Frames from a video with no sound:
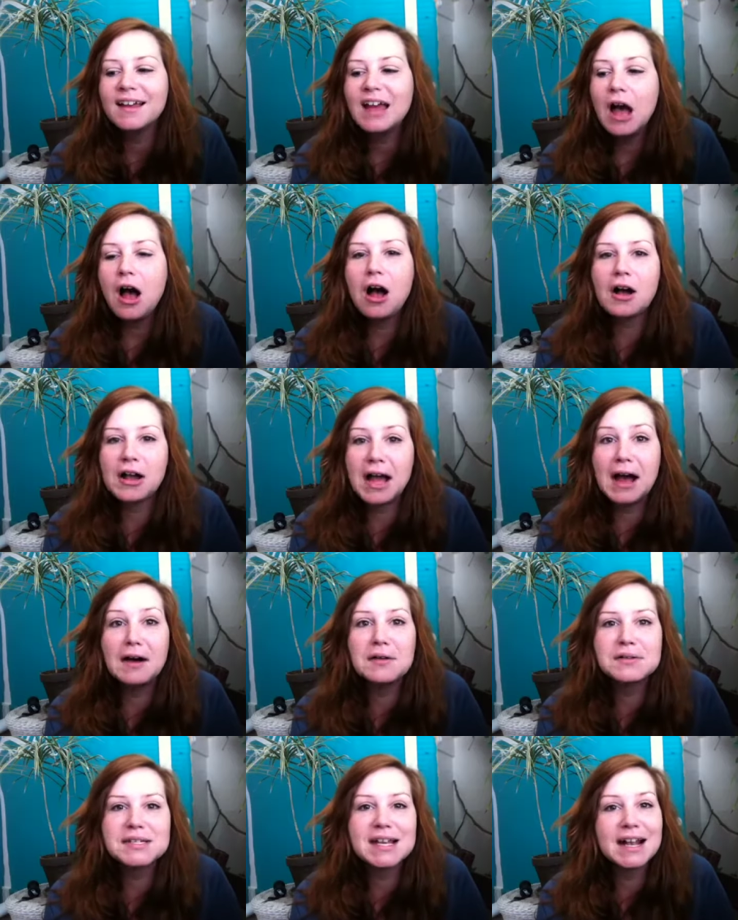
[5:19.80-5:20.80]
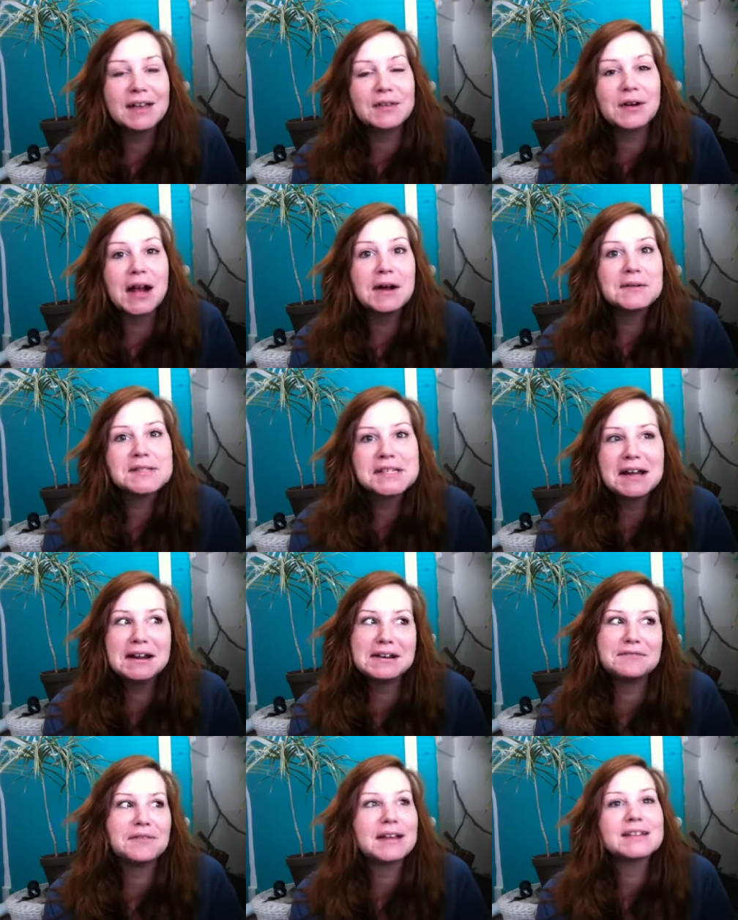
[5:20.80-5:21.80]
hung out together
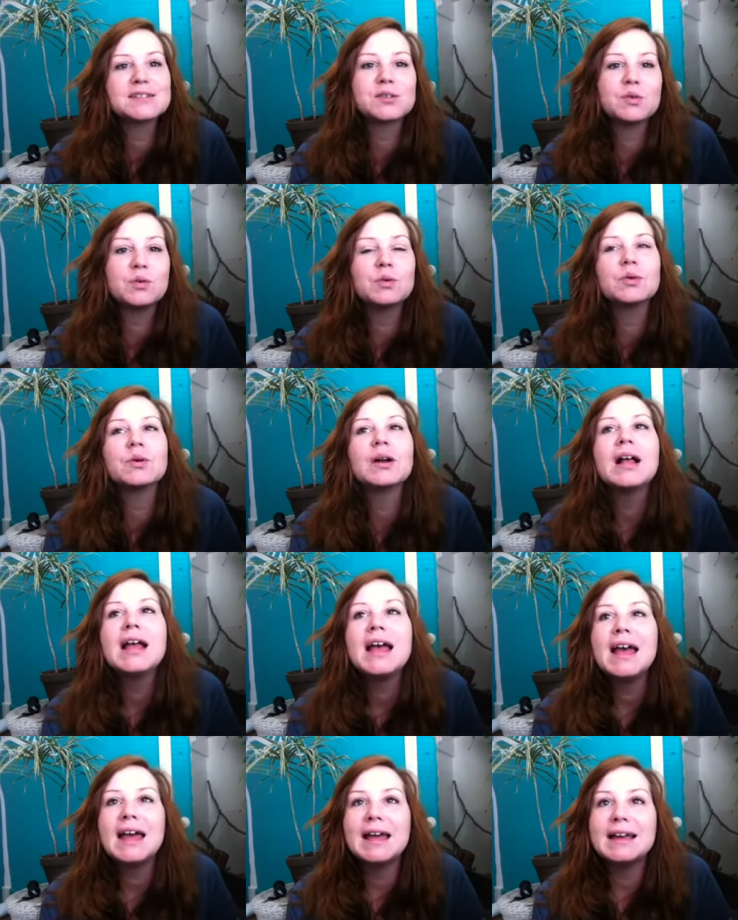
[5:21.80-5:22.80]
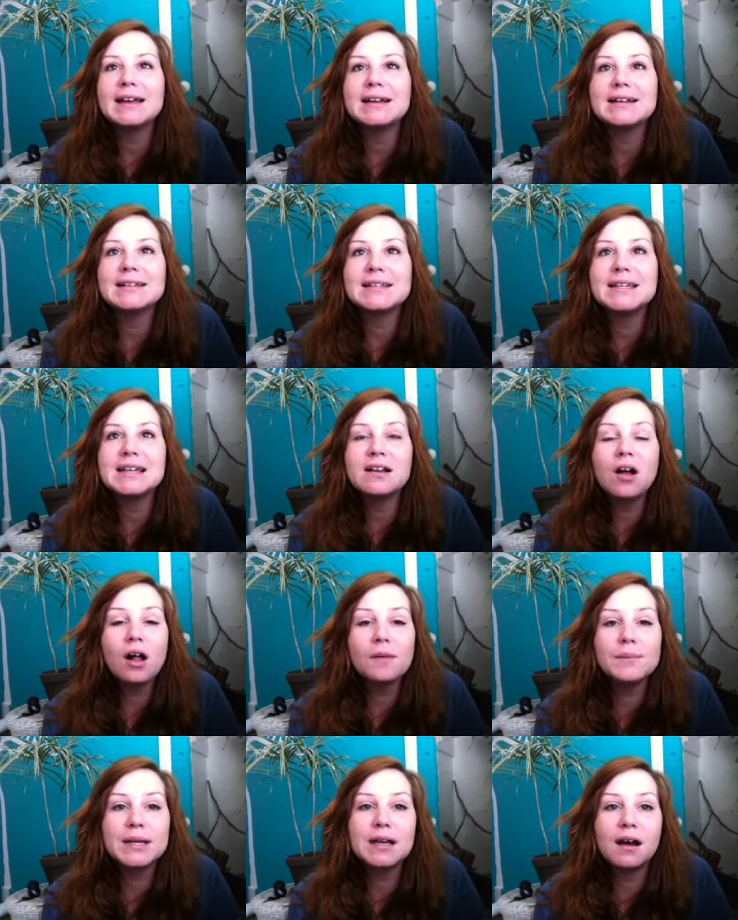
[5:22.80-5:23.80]
outside of like school. And he
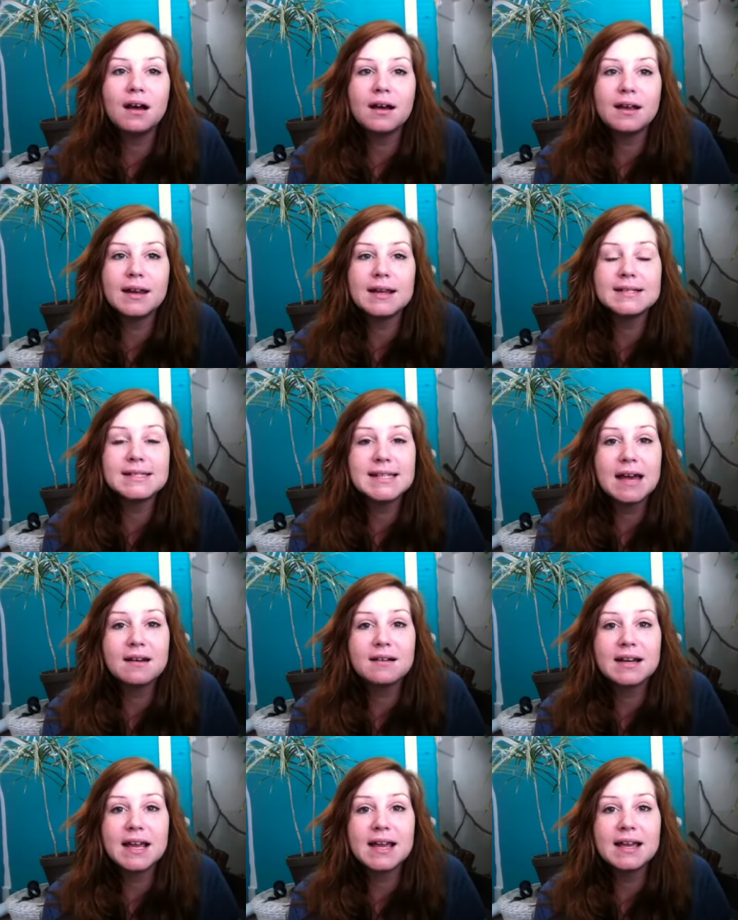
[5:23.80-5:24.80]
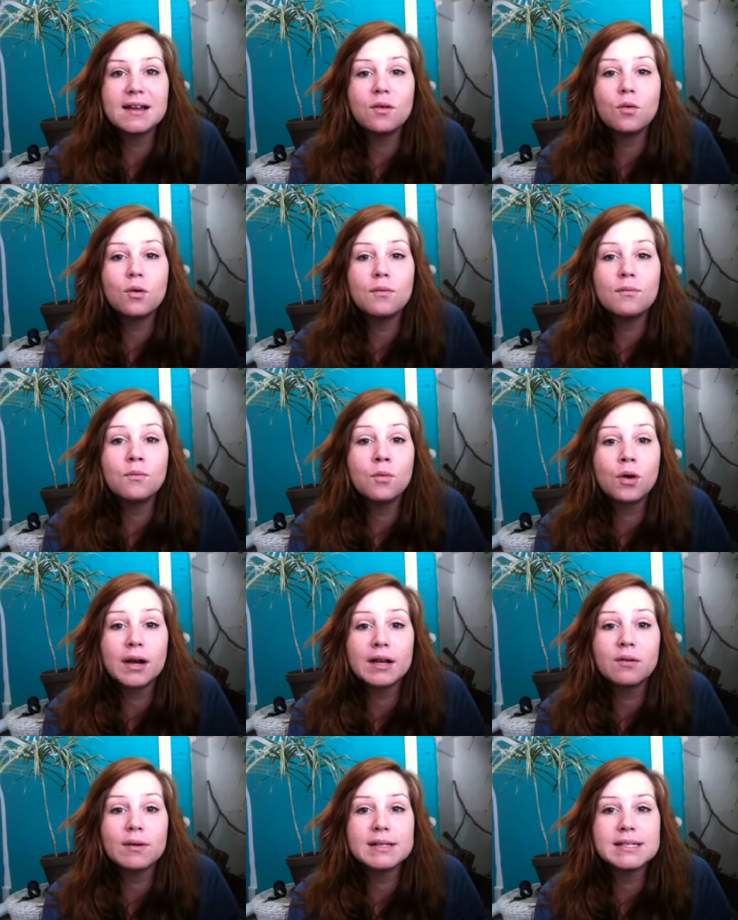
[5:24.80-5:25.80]
called me on a Saturday
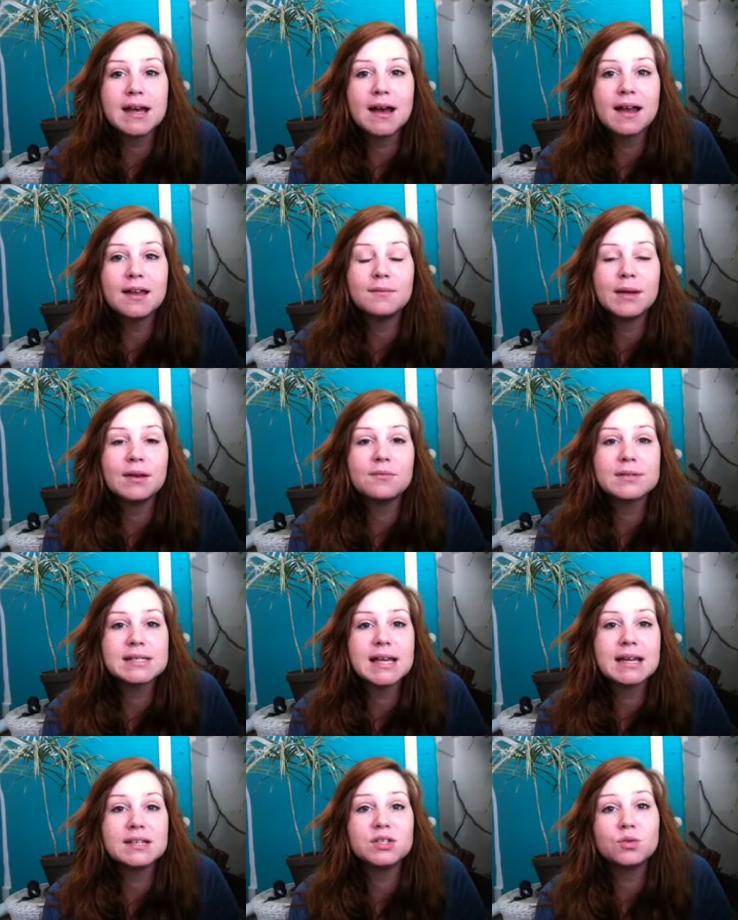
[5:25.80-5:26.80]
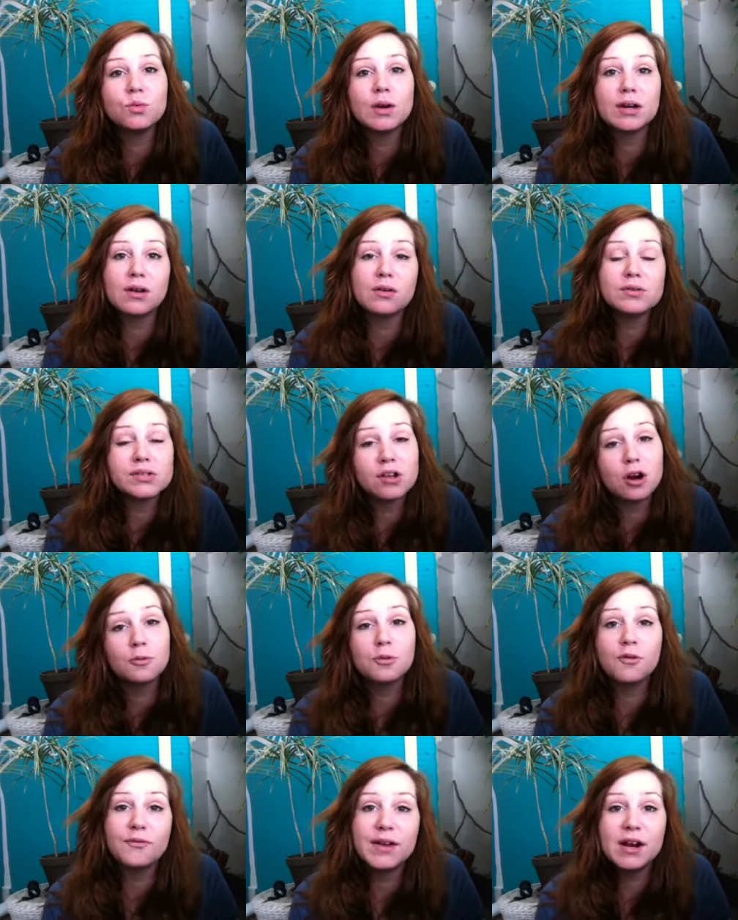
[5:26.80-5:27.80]
morning one time and was like, Do you want to go to
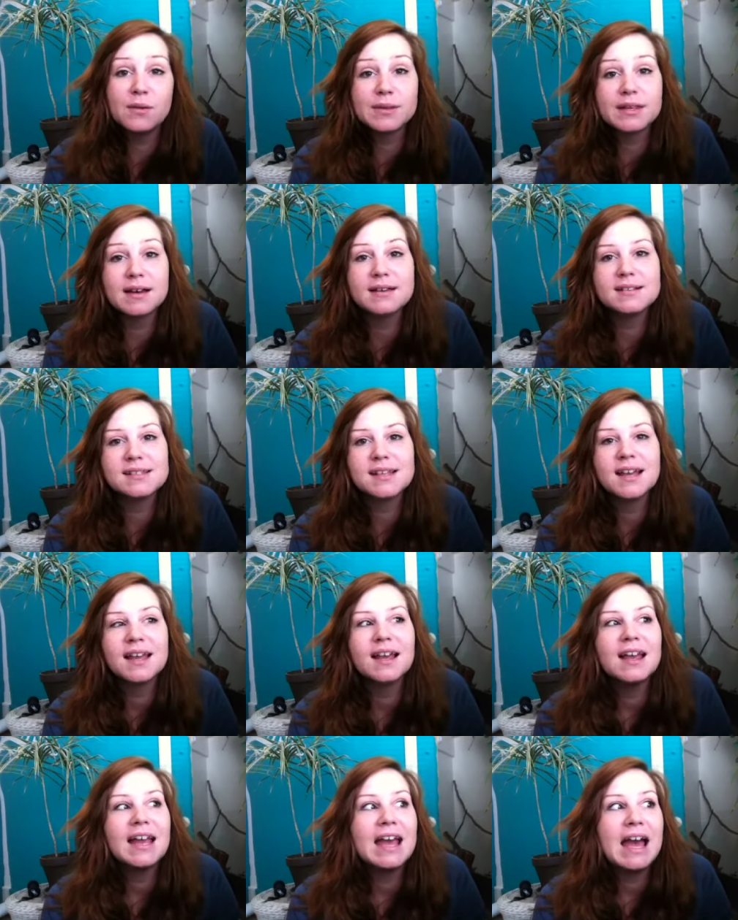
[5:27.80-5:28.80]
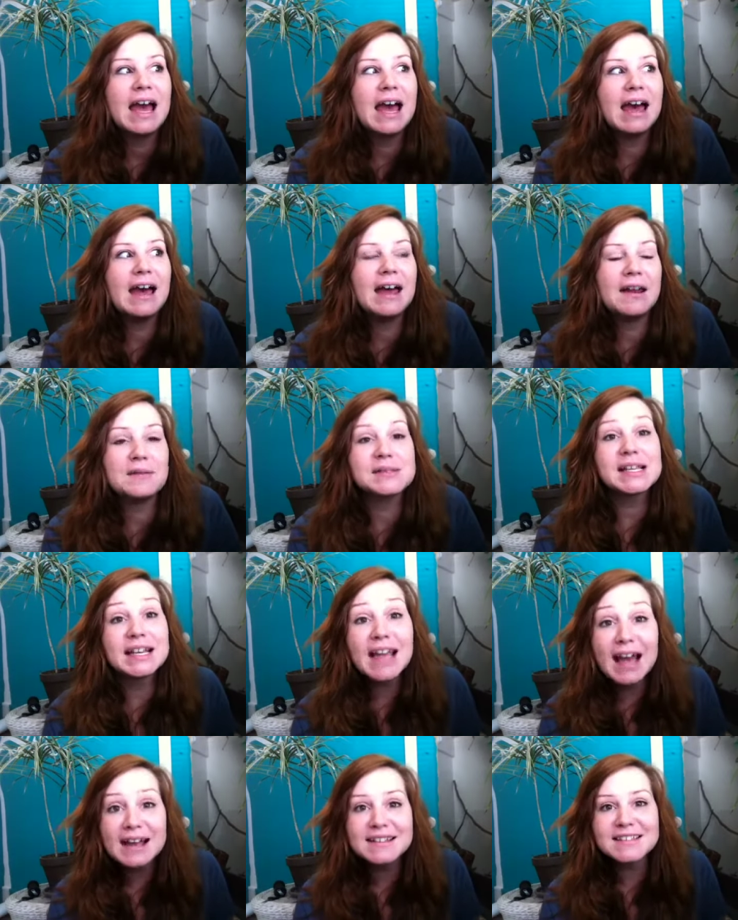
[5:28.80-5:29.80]
Scarborough Fair with us? And I was like,
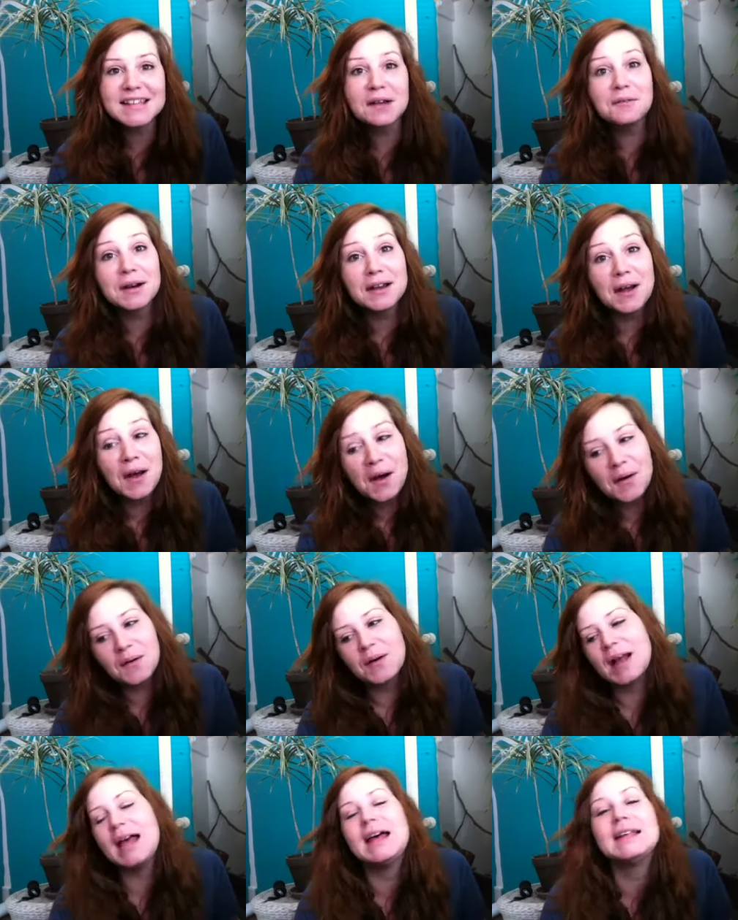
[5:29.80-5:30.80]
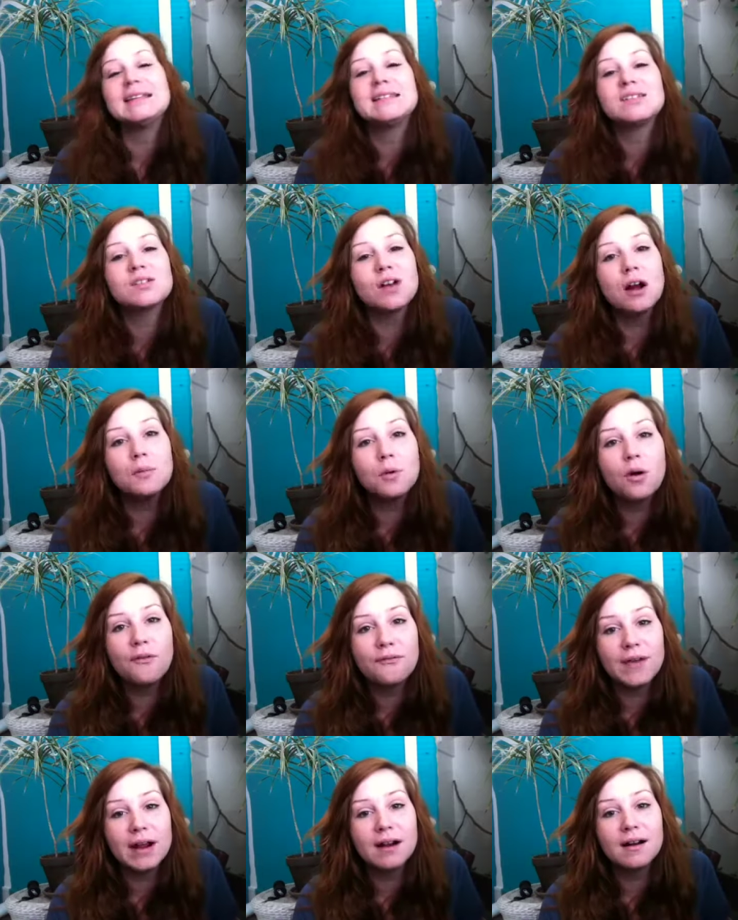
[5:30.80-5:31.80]
Yes, I want to go. And Scarborough
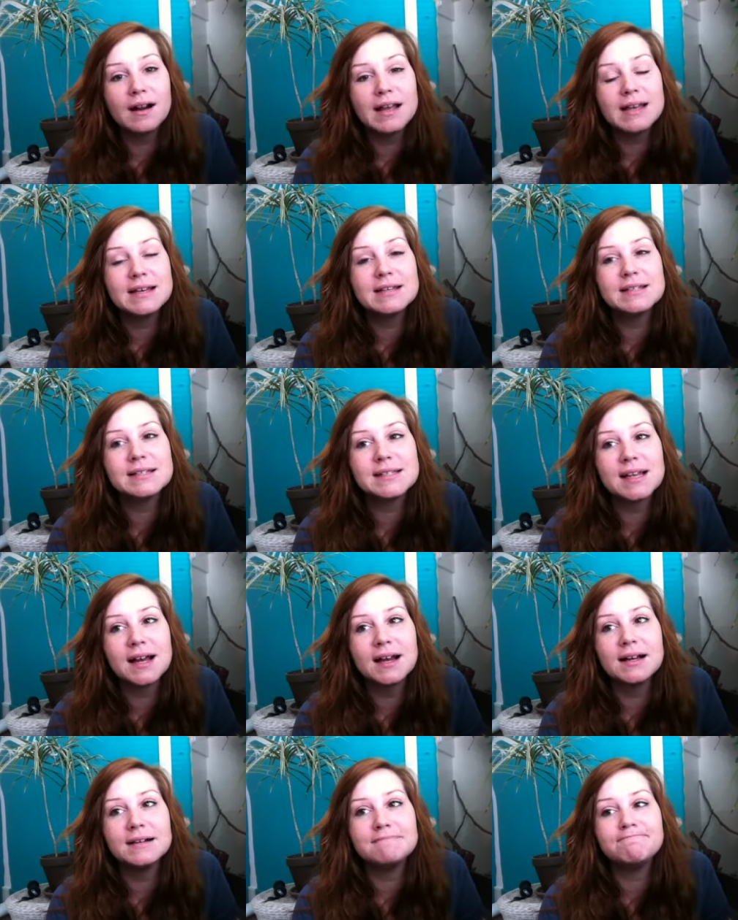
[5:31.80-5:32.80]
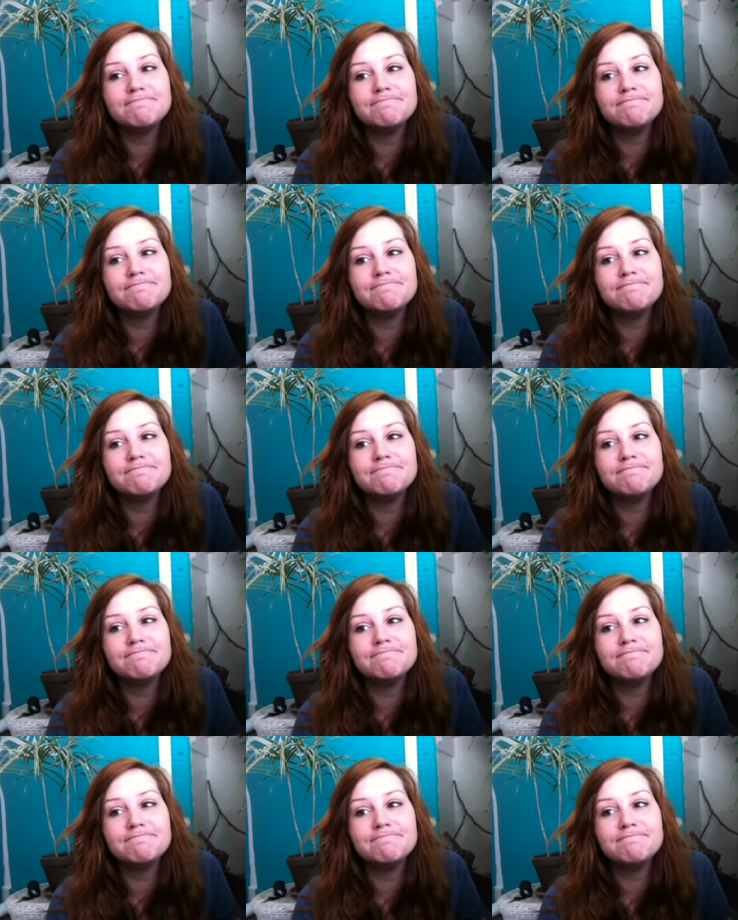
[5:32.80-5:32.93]
Fair is. Um,